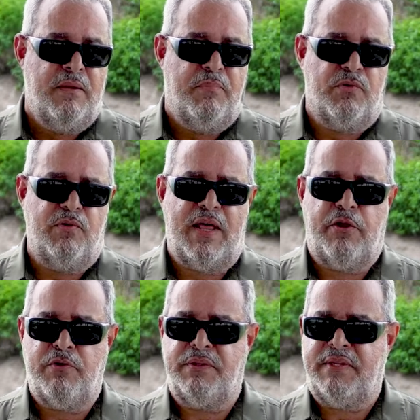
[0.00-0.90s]
On one
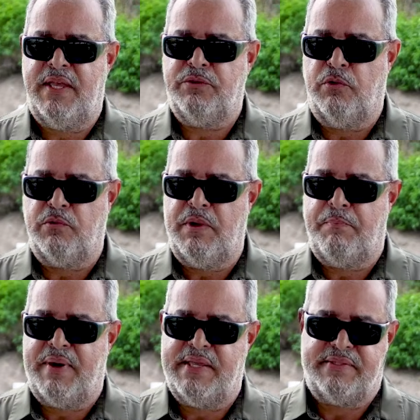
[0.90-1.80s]
hand, I understand that
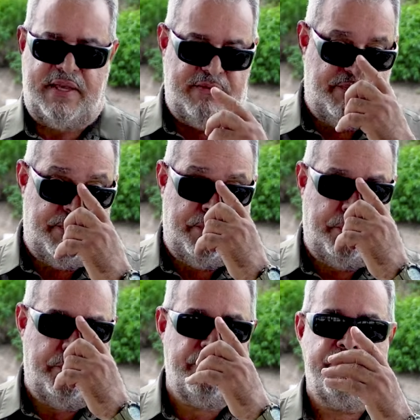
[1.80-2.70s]
a company
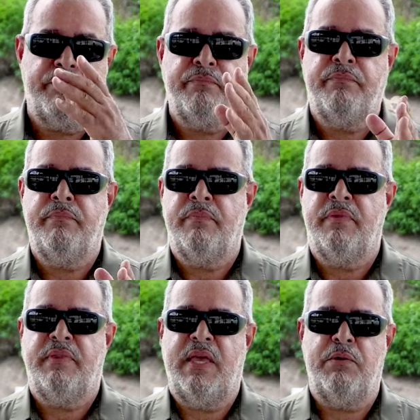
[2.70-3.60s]

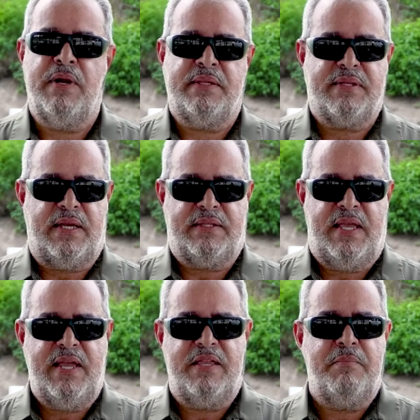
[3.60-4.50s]
has a
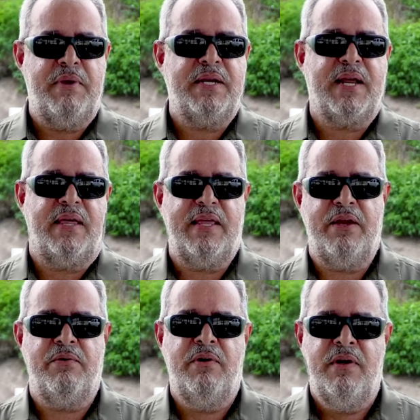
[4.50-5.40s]
marketing
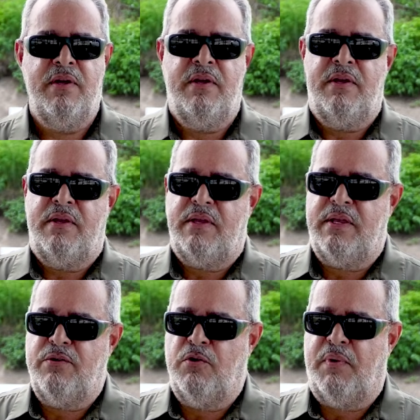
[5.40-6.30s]
strategy
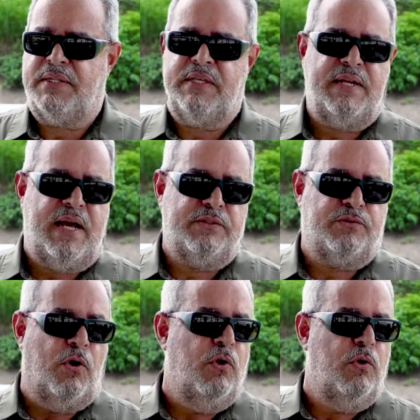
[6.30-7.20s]
and is not going to
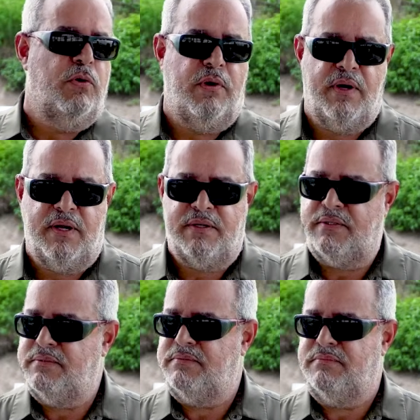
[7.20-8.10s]
release
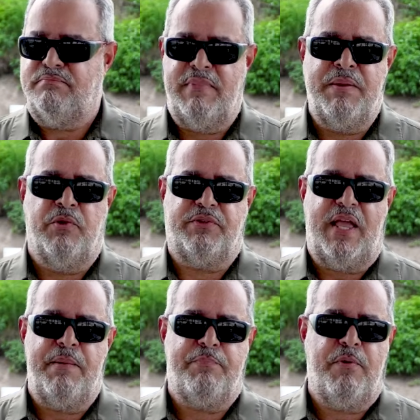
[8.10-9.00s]
everything at the
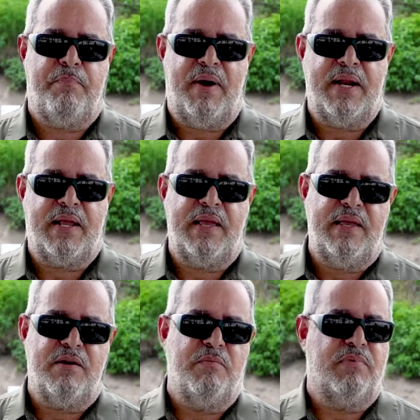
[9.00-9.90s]
same time so that,
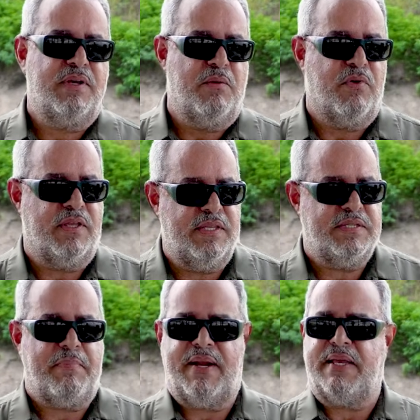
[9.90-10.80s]
as they
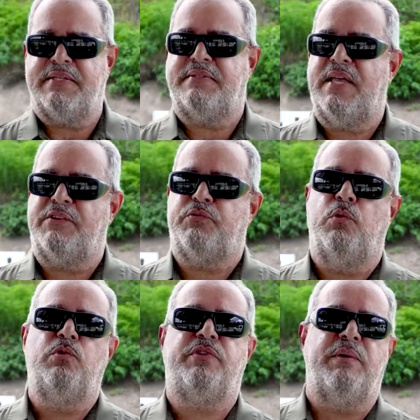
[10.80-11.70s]
say, that is their
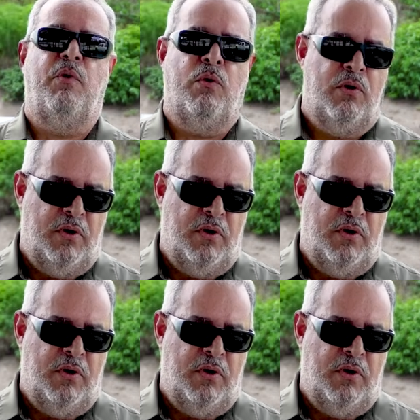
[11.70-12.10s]
final